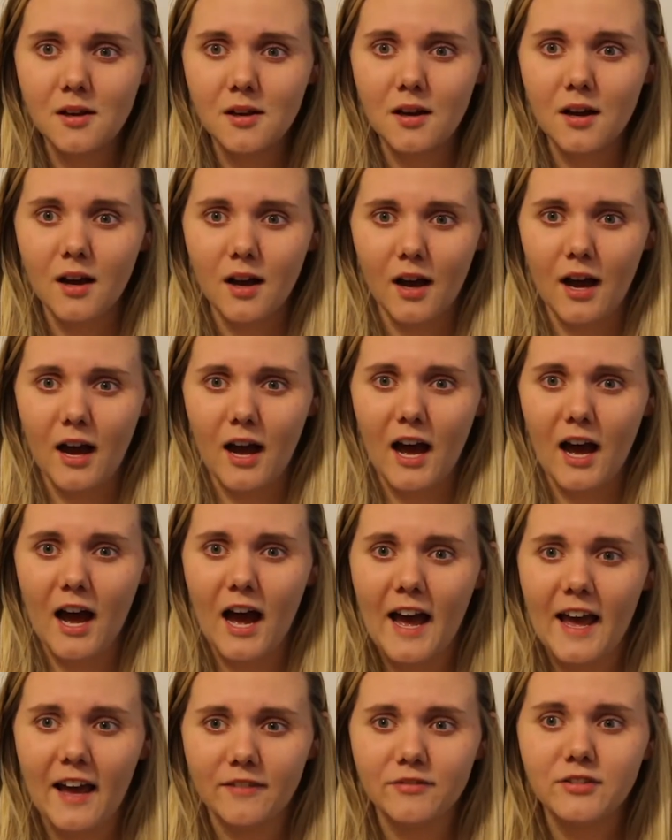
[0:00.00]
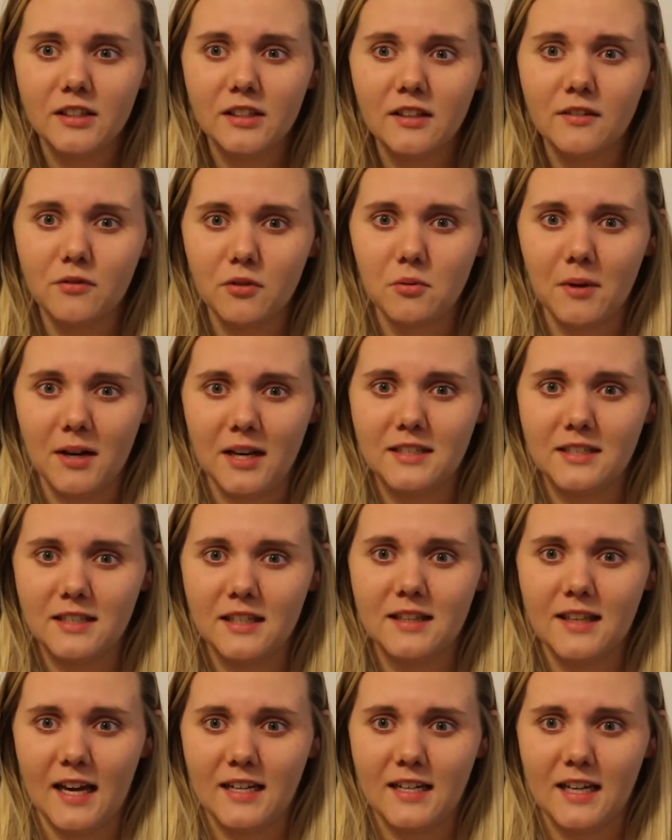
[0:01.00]
of me. I'm doing my
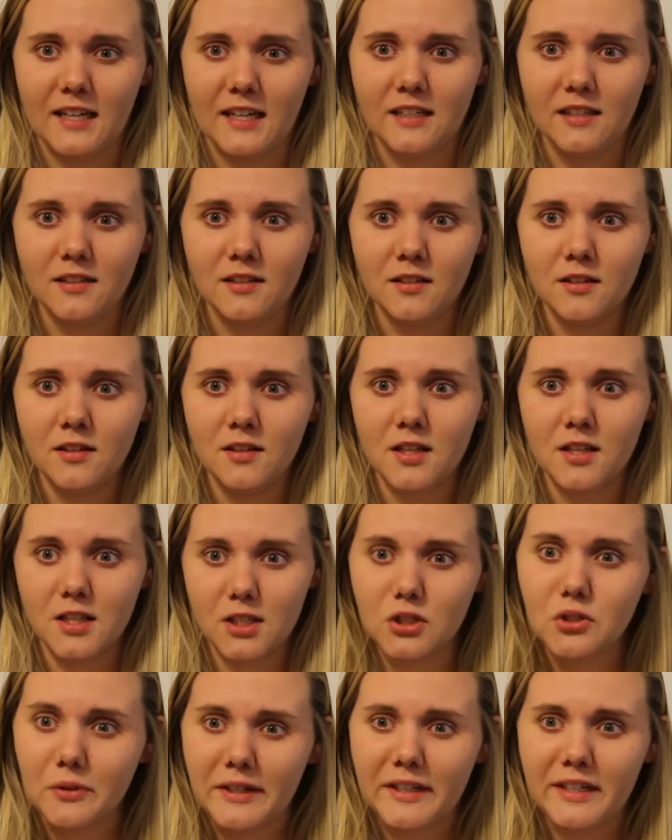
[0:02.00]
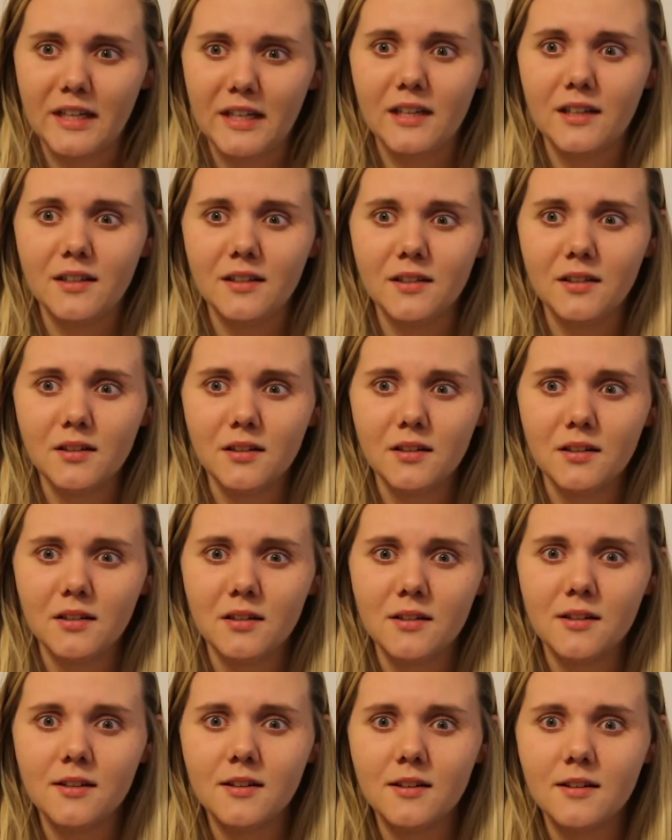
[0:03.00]
self-tape in a
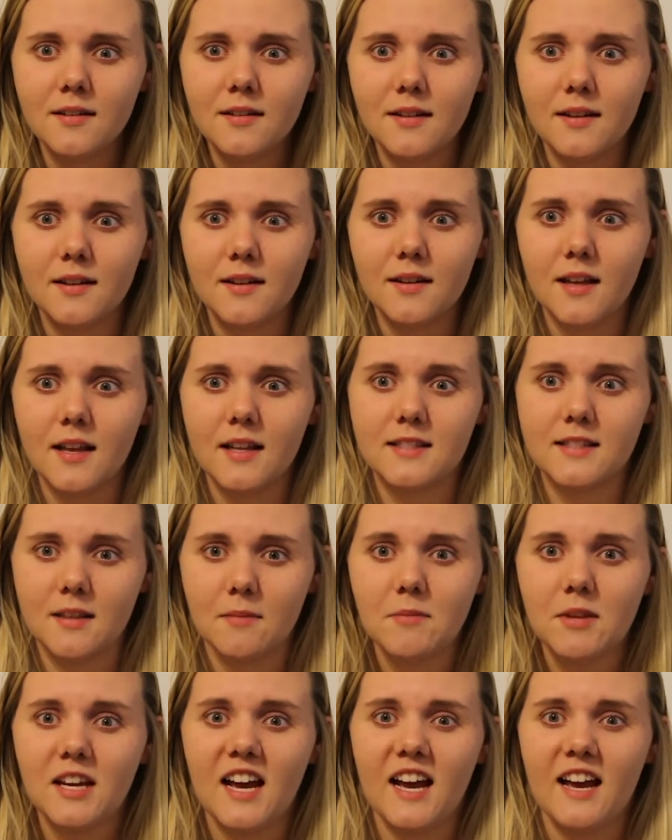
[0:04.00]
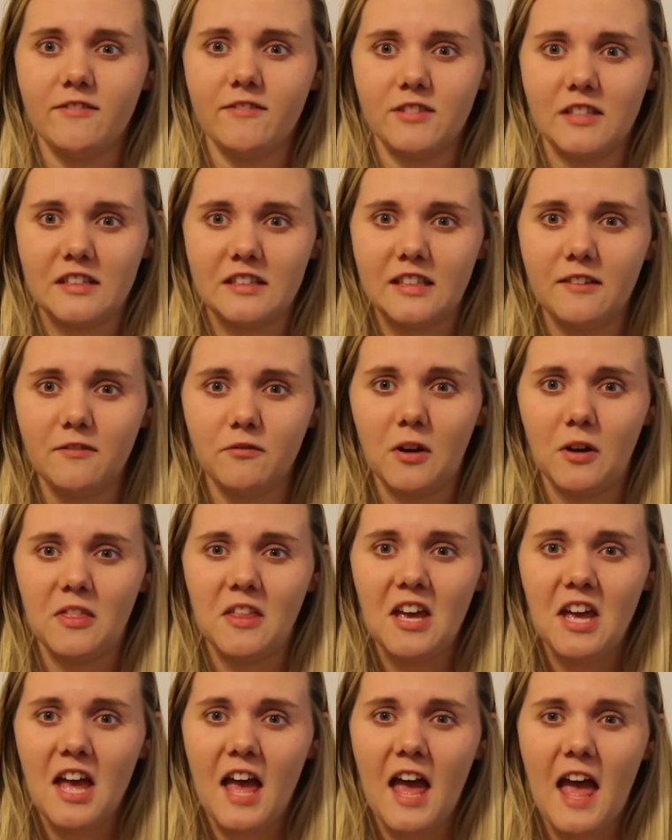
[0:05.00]
lovely spot. I can sit down, I can stand
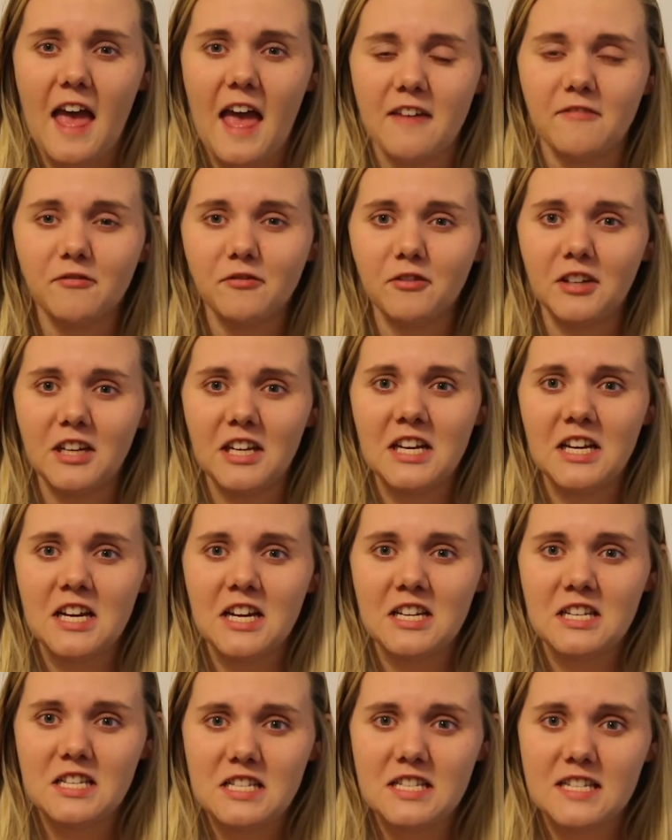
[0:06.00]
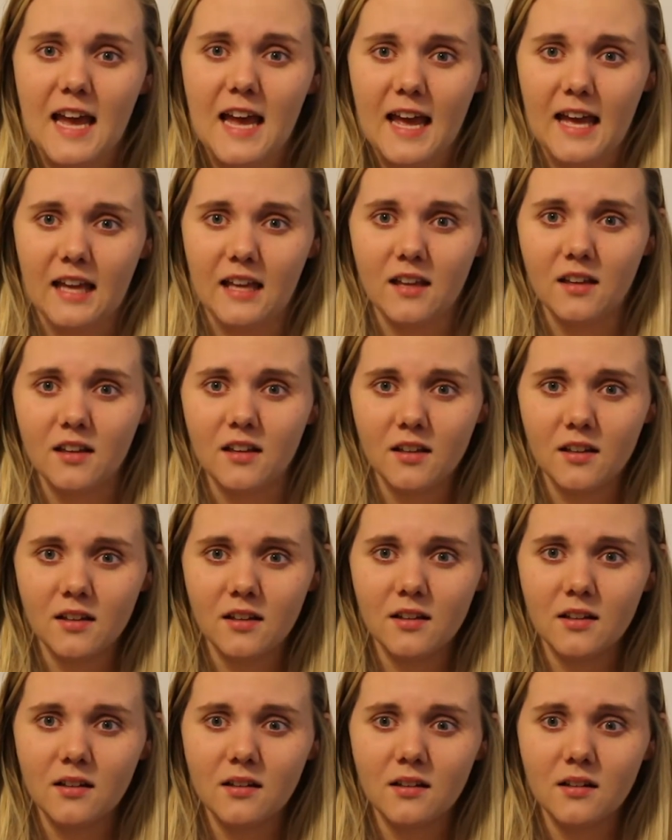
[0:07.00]
up. I've got good lighting here.
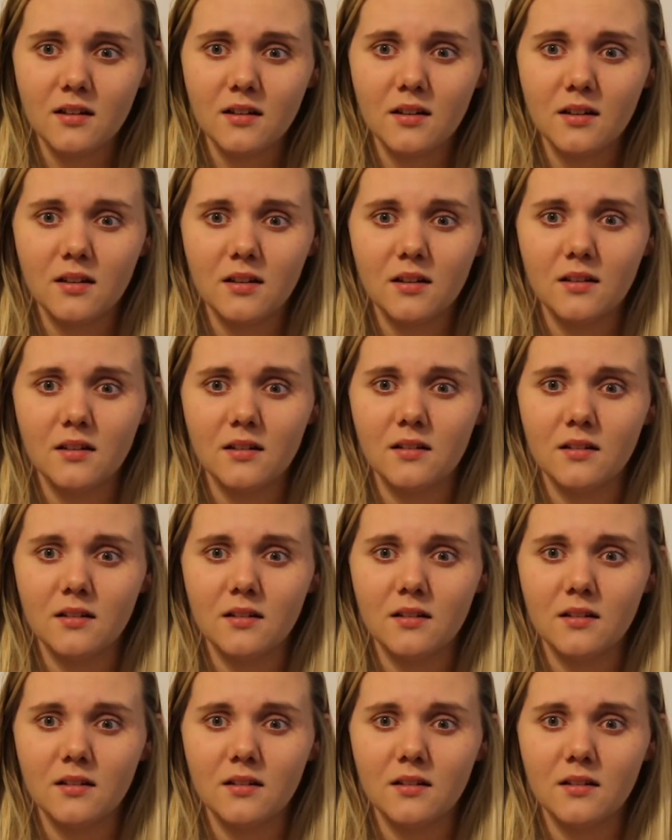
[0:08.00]
It's just a